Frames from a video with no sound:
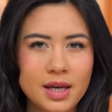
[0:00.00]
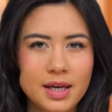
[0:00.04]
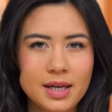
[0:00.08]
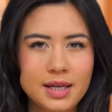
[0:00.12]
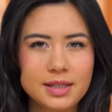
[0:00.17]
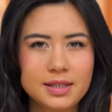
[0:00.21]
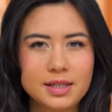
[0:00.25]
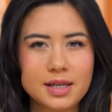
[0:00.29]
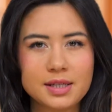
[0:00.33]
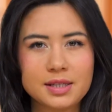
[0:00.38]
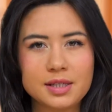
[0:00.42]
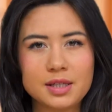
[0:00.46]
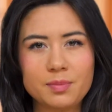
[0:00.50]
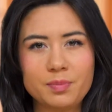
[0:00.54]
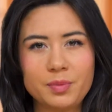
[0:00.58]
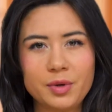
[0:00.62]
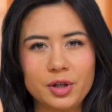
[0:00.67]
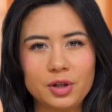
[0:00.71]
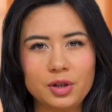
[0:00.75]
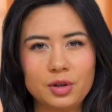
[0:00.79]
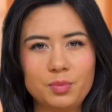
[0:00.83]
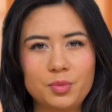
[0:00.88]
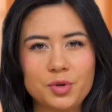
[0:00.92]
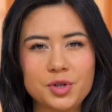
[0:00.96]
He says the
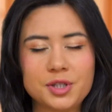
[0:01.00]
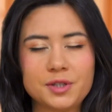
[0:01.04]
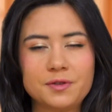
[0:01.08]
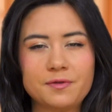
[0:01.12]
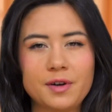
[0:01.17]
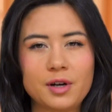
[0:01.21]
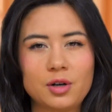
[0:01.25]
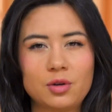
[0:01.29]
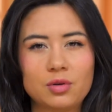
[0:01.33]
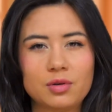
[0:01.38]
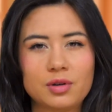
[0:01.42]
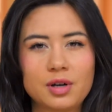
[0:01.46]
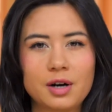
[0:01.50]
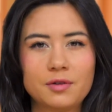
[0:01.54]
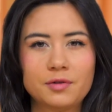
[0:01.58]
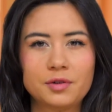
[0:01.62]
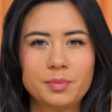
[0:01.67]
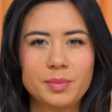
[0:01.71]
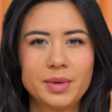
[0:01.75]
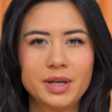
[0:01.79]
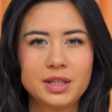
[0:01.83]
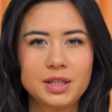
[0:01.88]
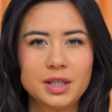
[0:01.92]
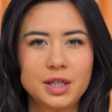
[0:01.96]
bill puts federal
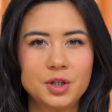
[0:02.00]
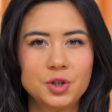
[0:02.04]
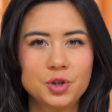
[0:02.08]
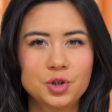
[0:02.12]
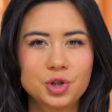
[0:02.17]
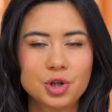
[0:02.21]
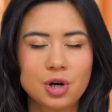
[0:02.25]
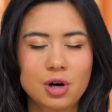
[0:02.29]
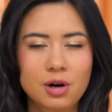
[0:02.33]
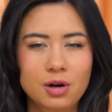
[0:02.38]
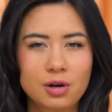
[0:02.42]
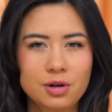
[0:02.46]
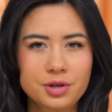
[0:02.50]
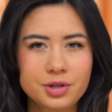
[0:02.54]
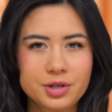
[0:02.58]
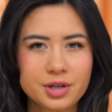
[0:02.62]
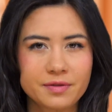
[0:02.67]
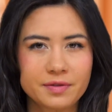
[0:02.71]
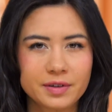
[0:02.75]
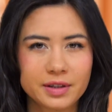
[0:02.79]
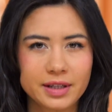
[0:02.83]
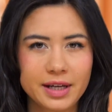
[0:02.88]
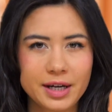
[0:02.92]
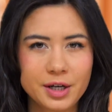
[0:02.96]
government in charge
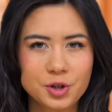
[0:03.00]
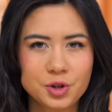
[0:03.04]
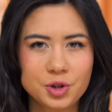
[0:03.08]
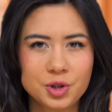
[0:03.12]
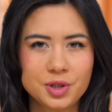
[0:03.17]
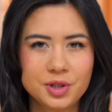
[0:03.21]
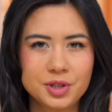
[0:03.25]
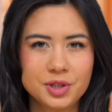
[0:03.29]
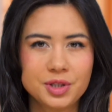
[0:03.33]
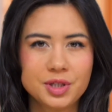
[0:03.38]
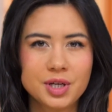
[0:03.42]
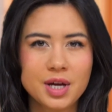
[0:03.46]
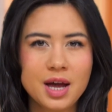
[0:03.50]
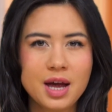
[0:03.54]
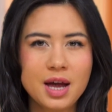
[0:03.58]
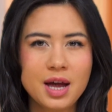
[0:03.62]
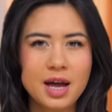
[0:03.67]
of elections